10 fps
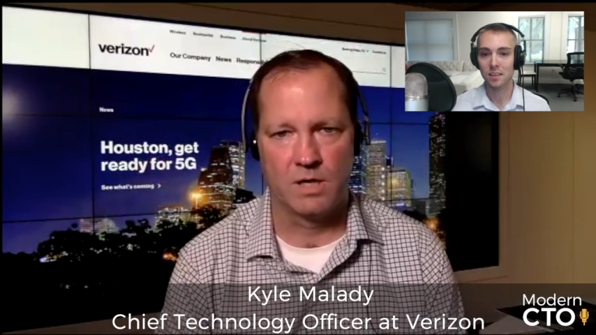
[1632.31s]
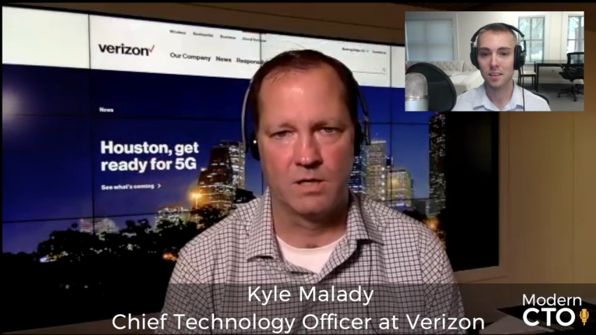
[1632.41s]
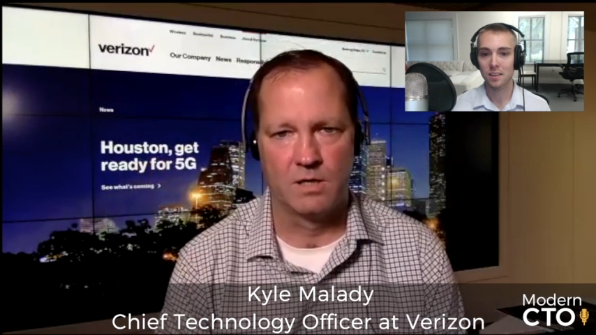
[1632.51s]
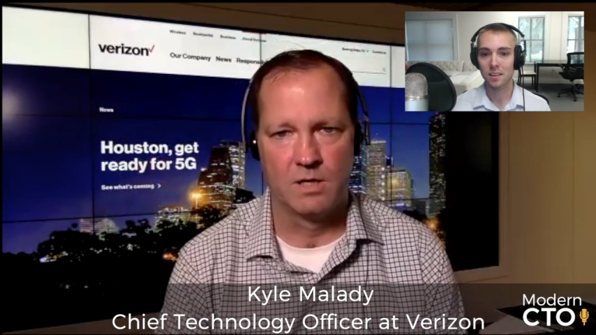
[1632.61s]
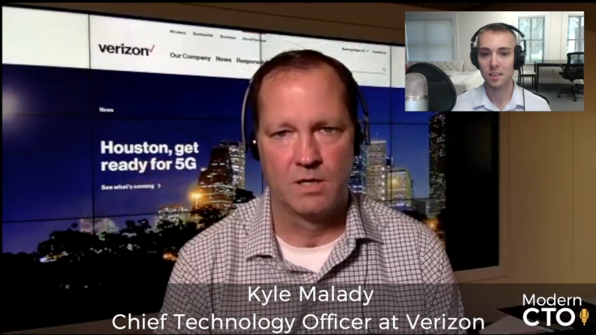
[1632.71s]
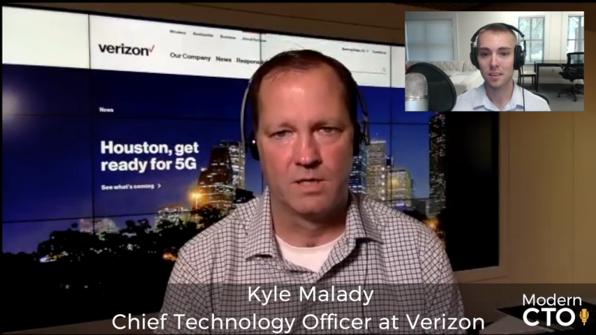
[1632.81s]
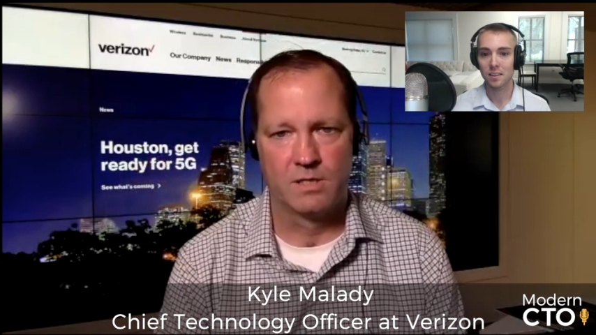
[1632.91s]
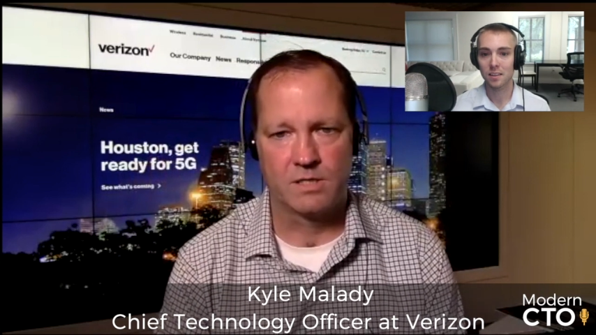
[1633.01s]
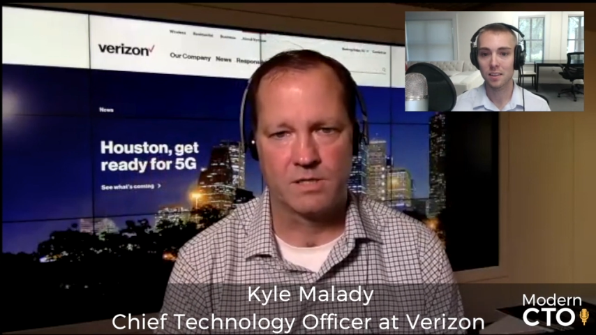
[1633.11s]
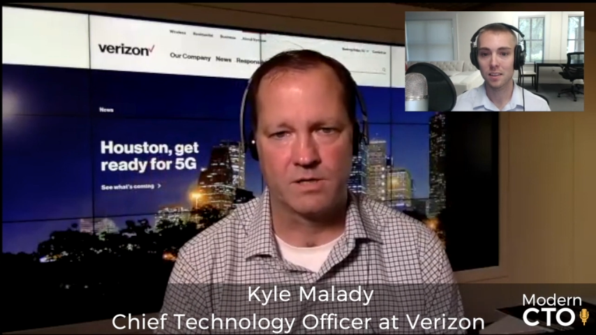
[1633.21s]
Speaker 1: uh,
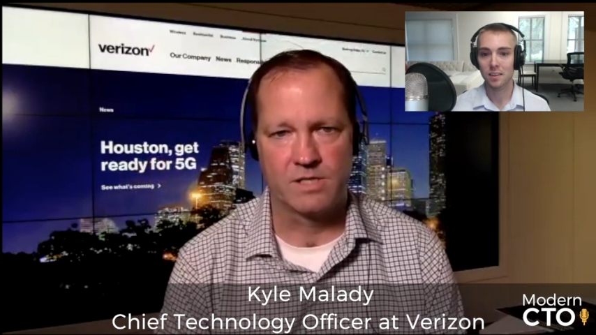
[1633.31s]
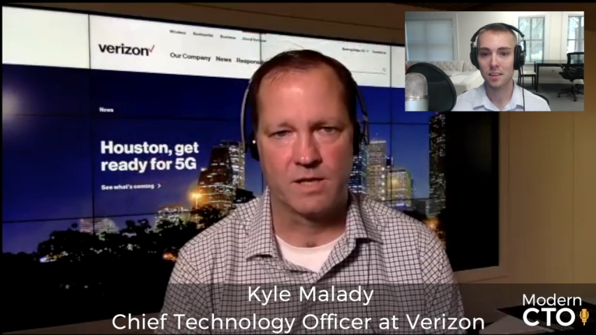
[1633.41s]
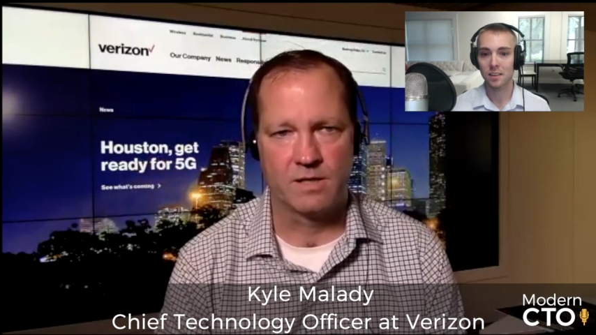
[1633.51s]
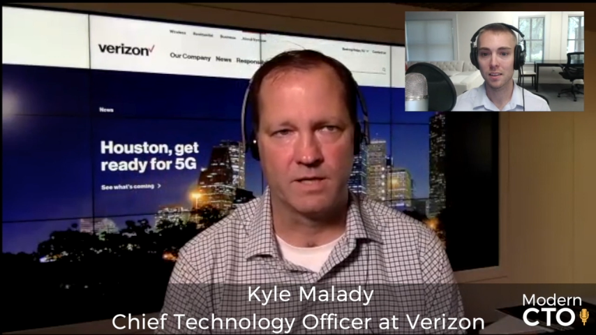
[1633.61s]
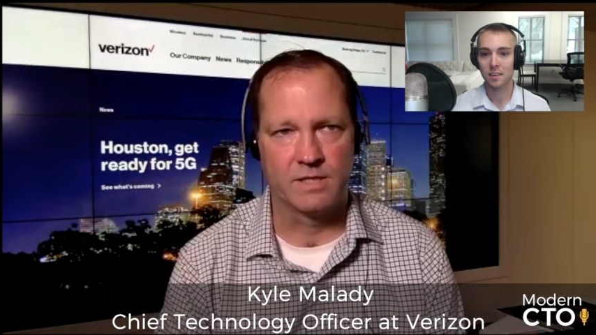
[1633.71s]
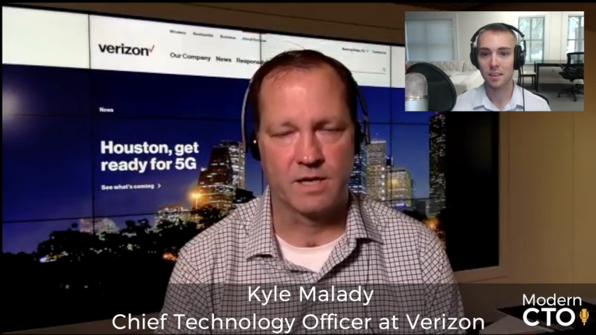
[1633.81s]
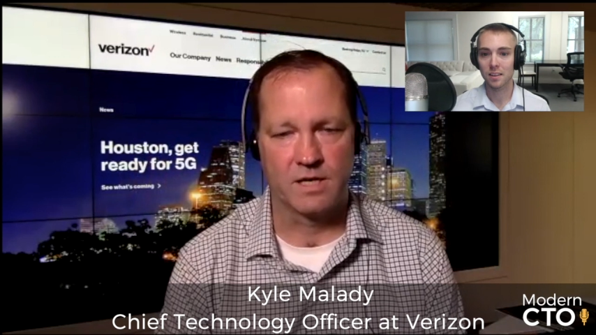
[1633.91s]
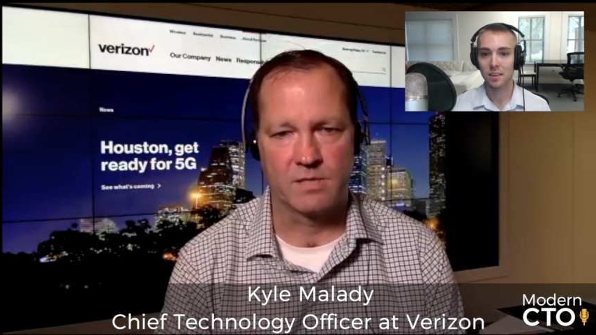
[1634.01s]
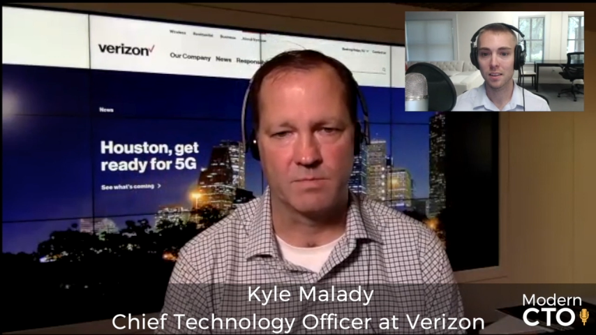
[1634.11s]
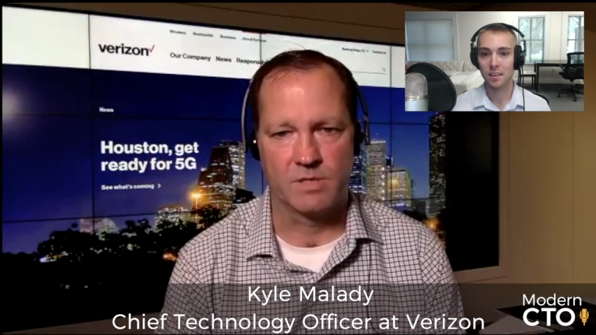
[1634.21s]
to start selling that to
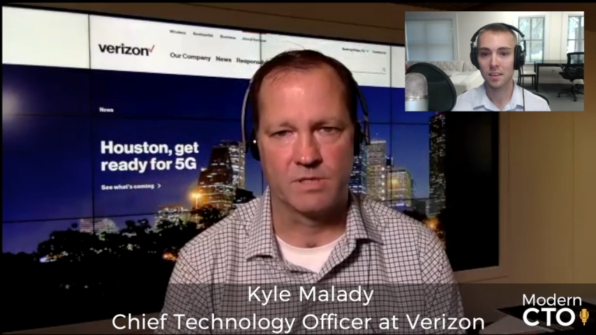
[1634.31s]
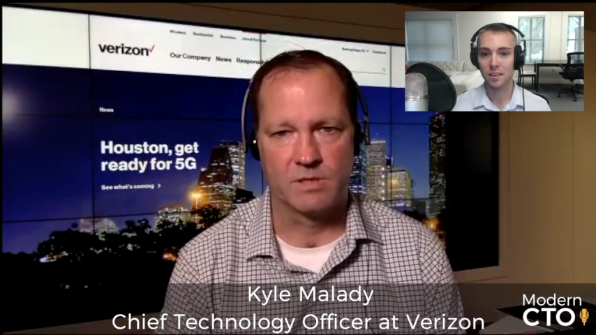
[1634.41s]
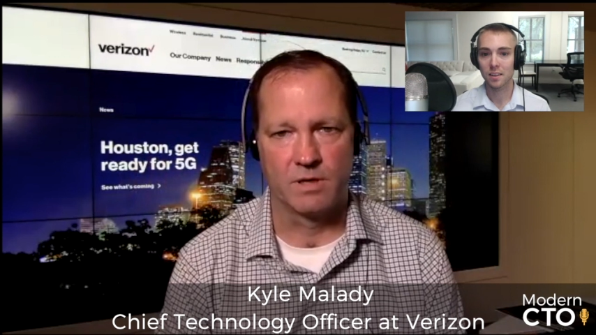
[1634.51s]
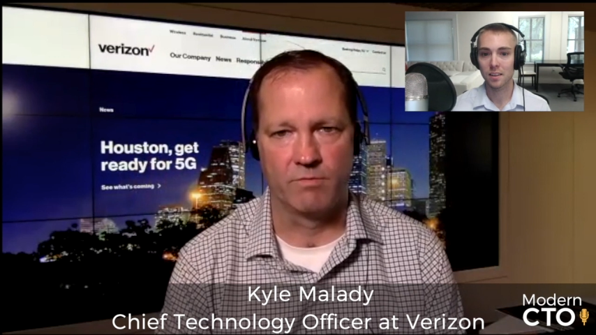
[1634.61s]
customers,